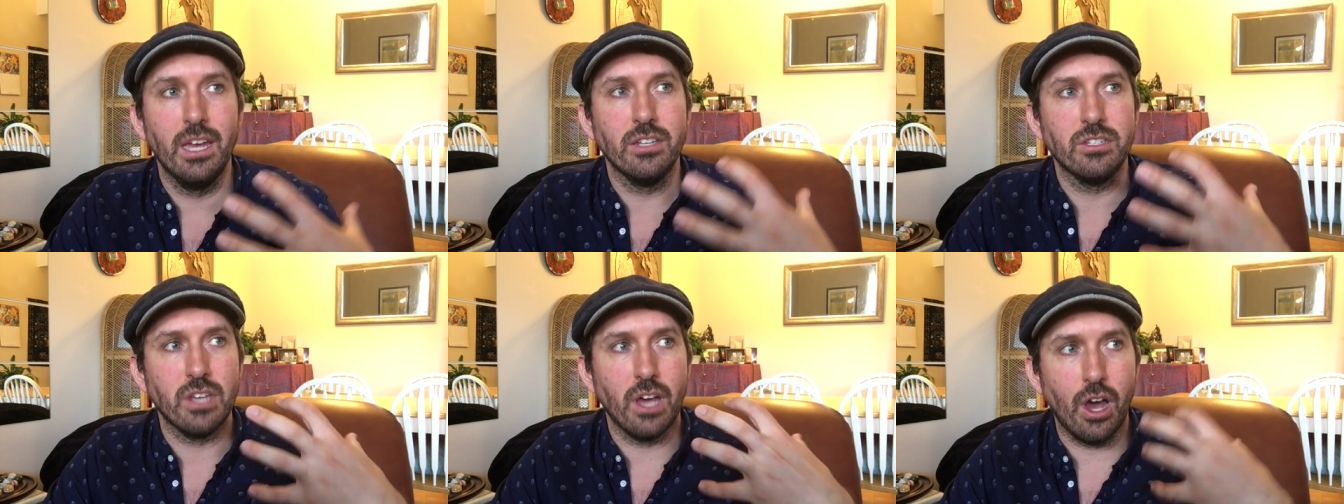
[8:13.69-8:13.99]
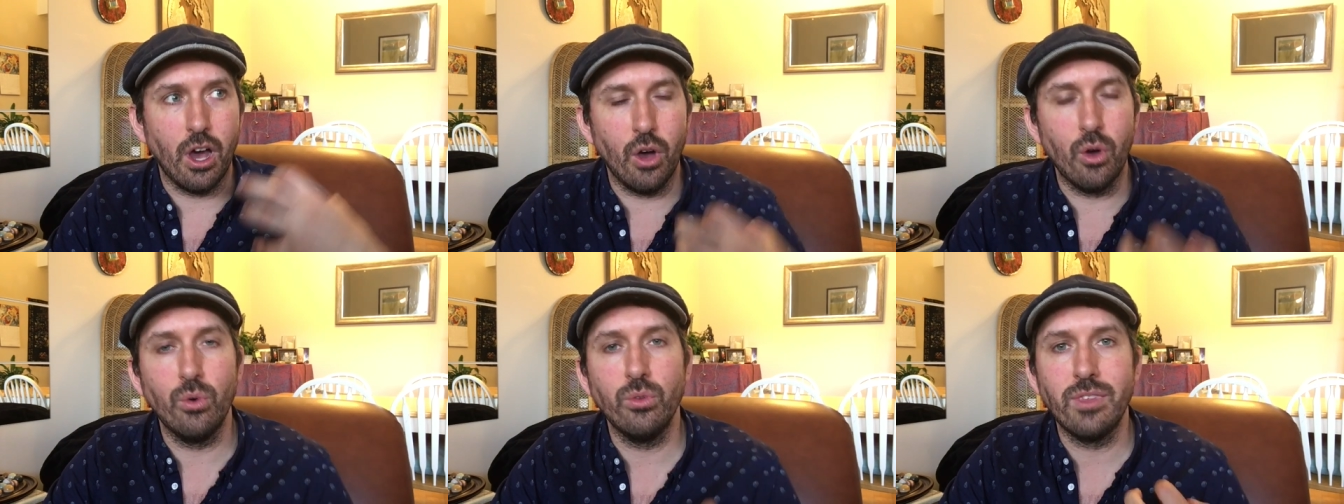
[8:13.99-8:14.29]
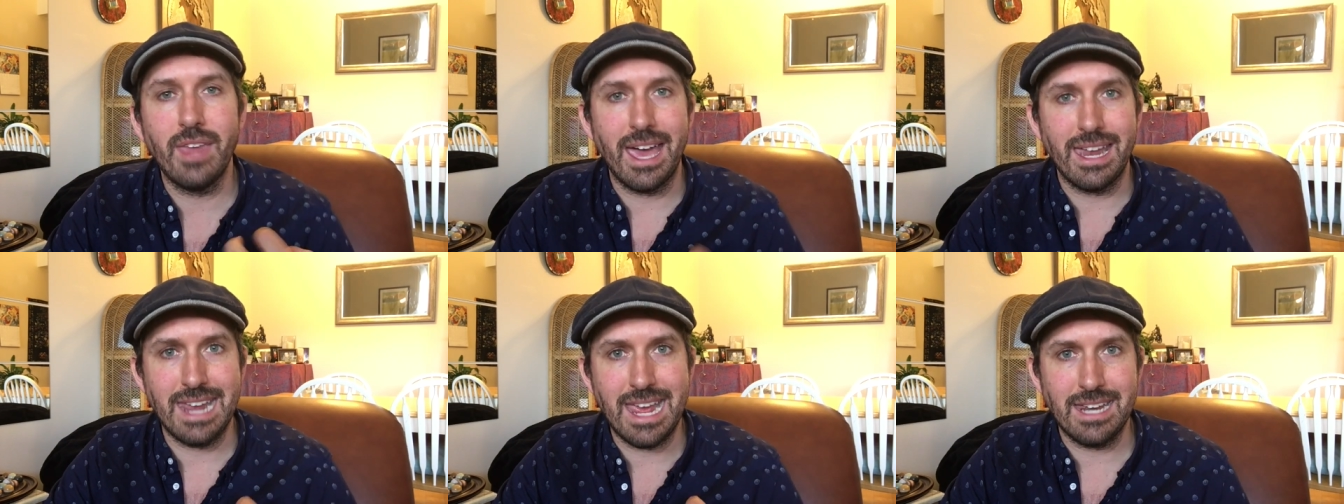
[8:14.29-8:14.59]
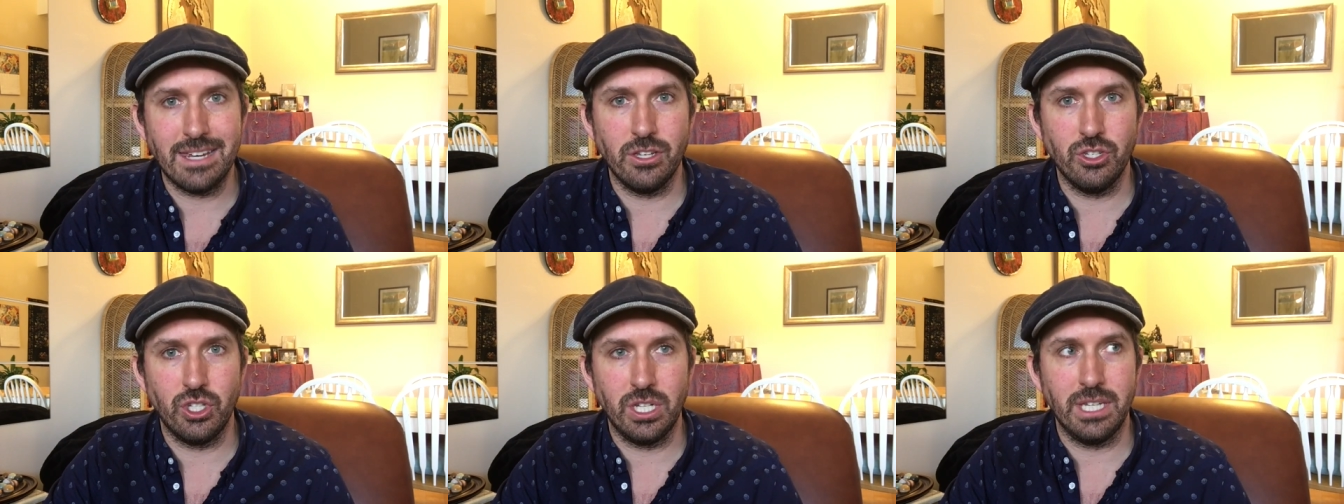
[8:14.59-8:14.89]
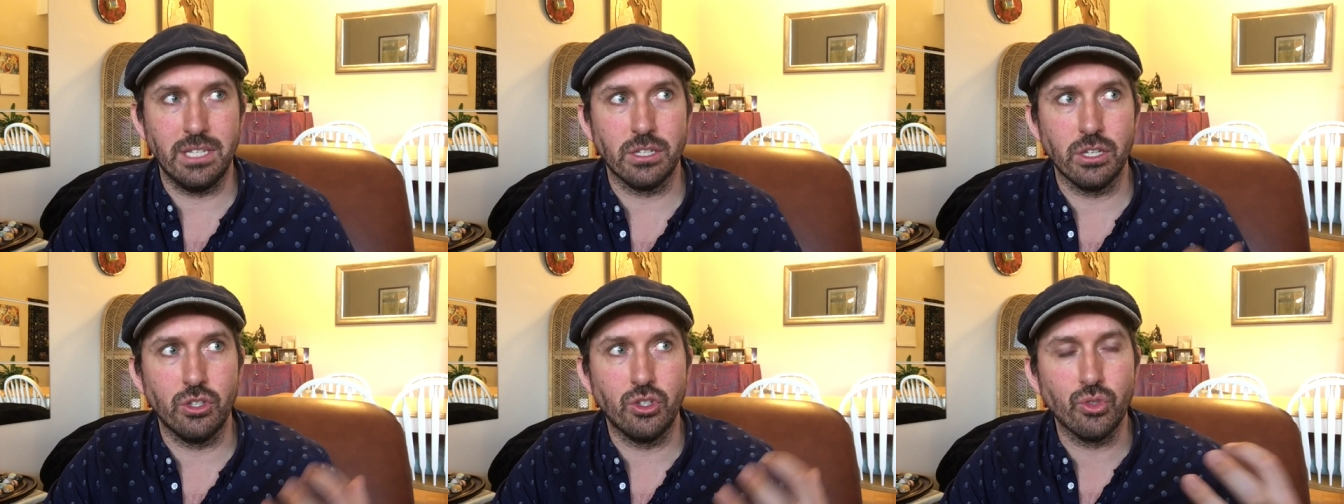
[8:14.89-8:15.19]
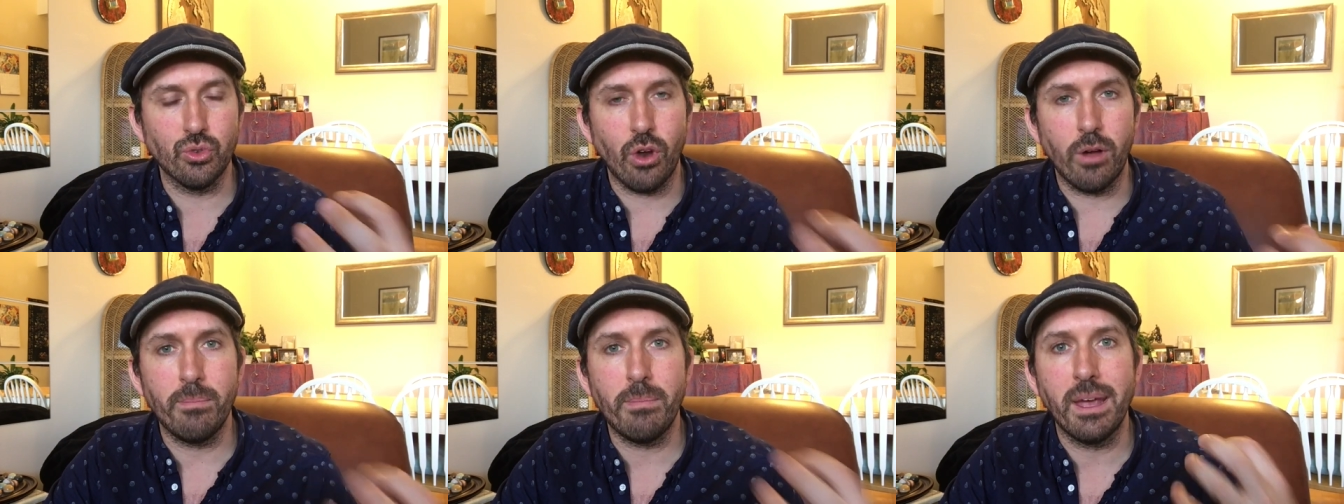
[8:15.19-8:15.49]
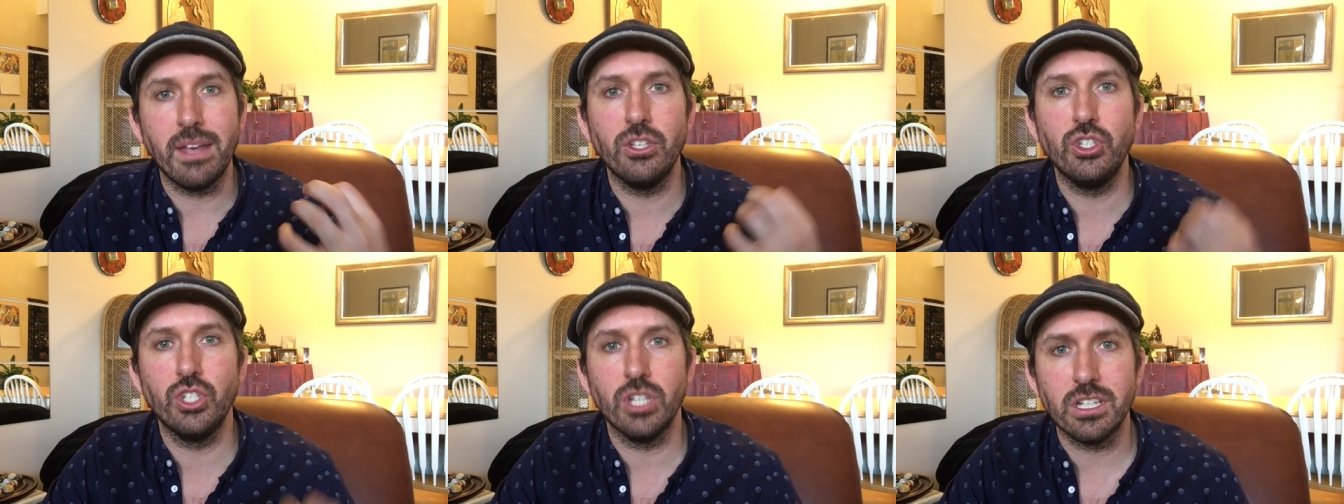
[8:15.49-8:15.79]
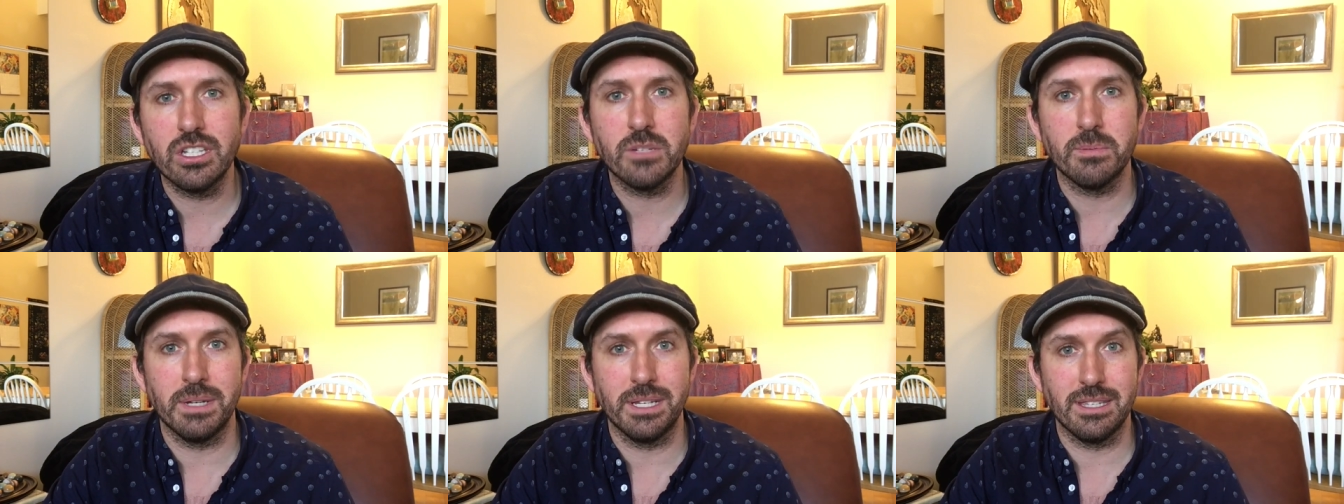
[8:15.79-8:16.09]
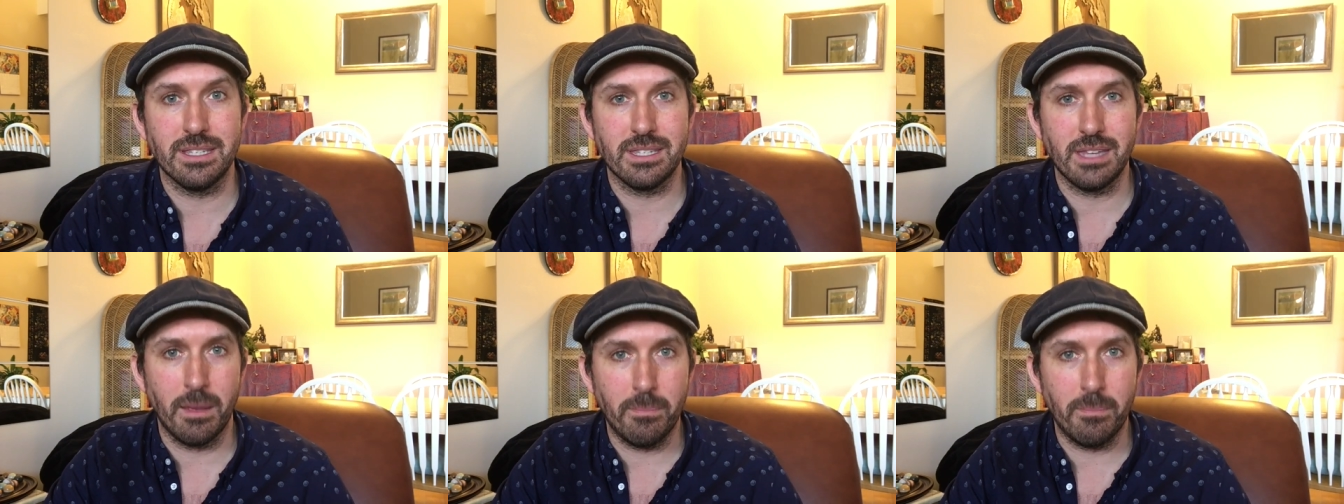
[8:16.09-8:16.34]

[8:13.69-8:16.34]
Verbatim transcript: to own that energy, to drop my judgments